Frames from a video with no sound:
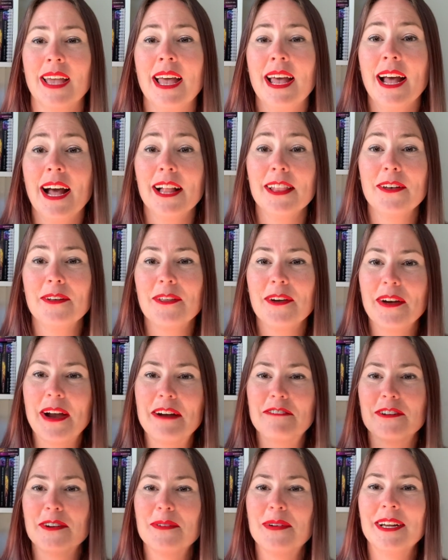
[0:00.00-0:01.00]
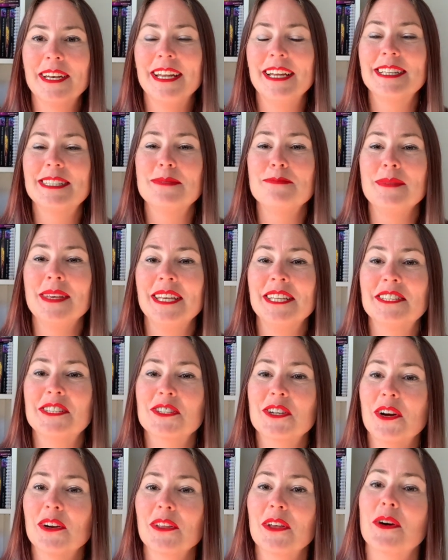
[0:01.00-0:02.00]
Hello there, everyone. It's me,
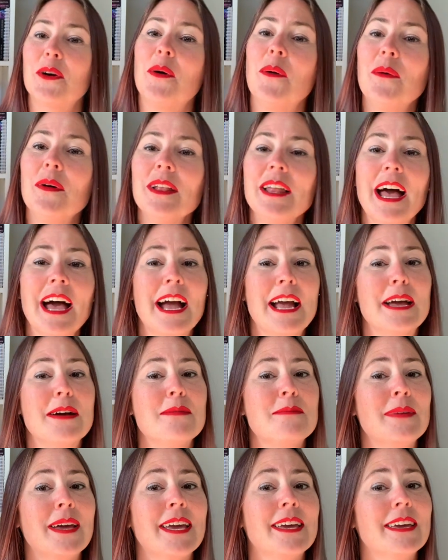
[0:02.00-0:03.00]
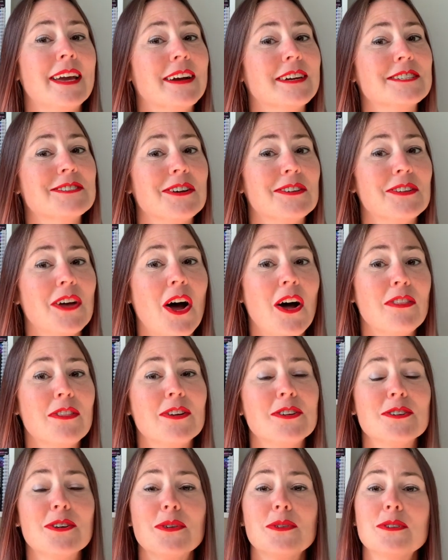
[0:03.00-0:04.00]
Scarlett Kol. I am a young adult
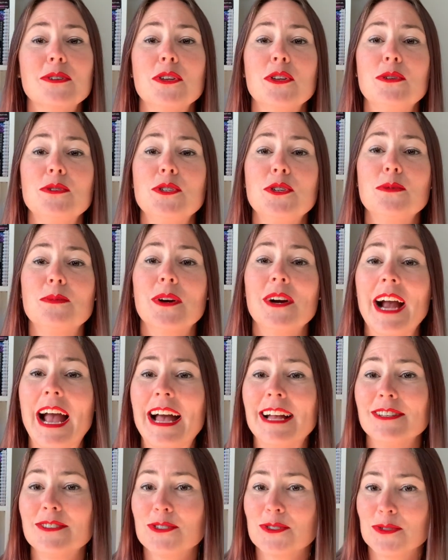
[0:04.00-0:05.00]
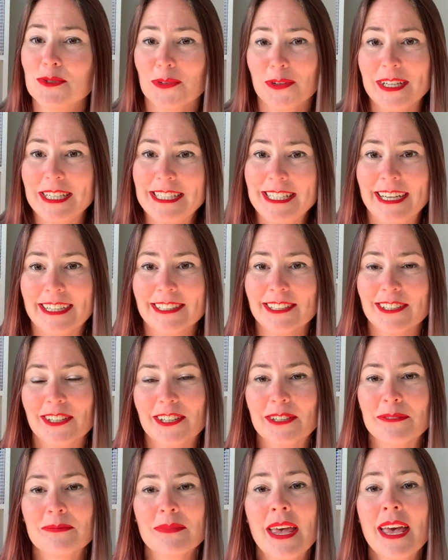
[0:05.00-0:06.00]
author, YouTuber, and
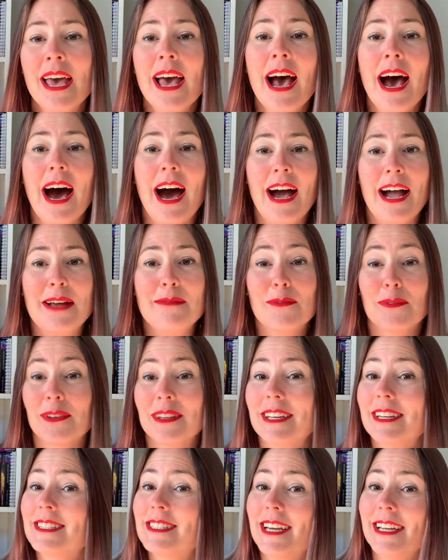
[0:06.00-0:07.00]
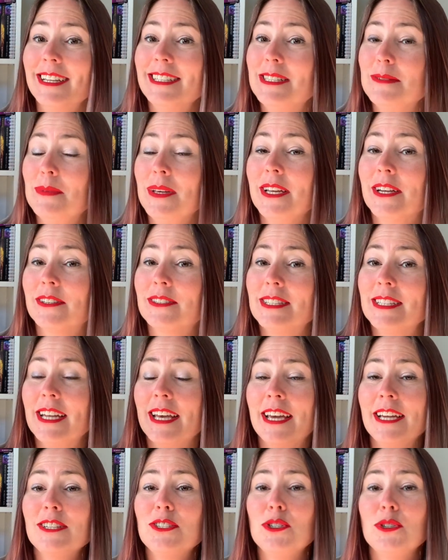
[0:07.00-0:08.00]
storyteller. I'm really excited to be here
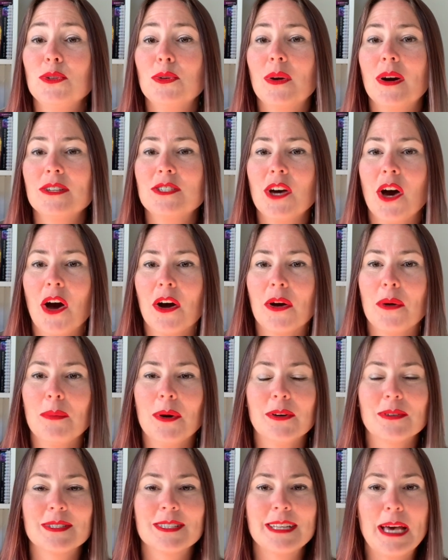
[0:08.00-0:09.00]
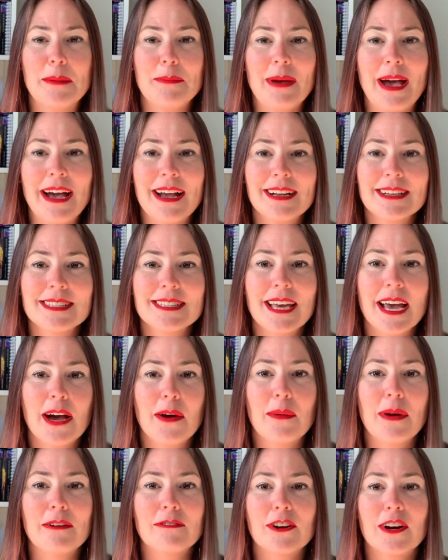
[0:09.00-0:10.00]
today to talk about setbacks.
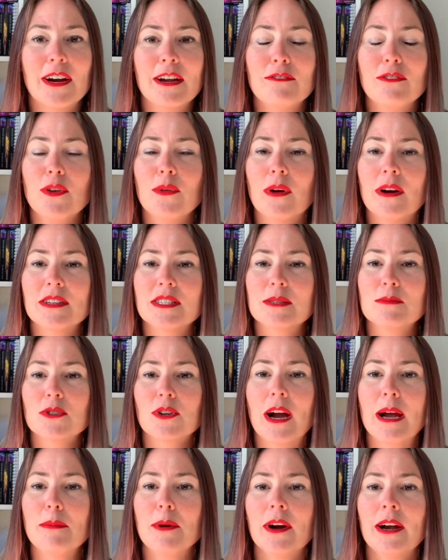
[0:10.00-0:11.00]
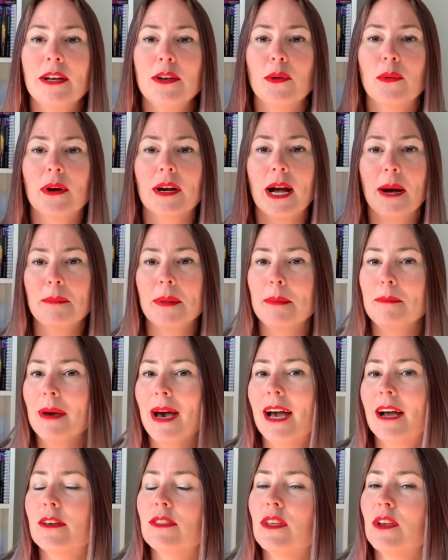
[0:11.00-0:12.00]
However, if you are a subscriber and you are coming
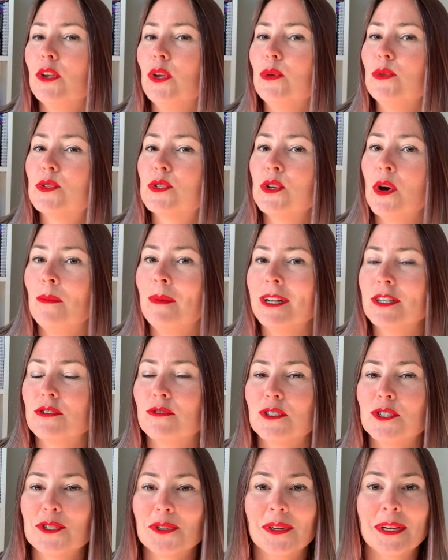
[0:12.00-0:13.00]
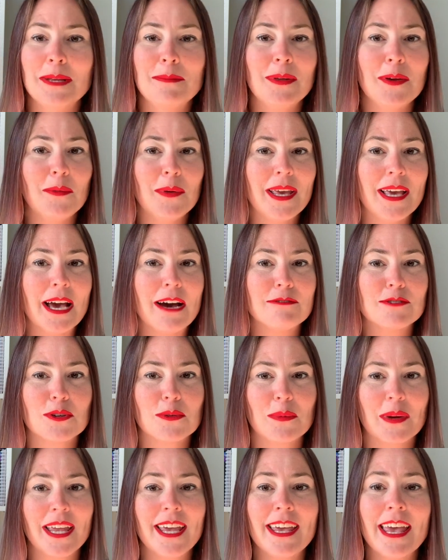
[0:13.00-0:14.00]
back, thank you so much for joining me week after
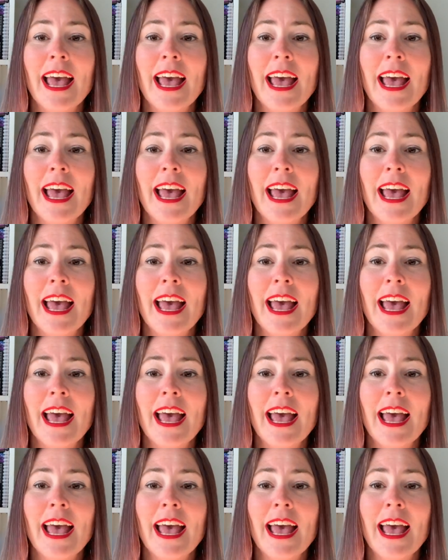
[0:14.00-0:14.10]
week.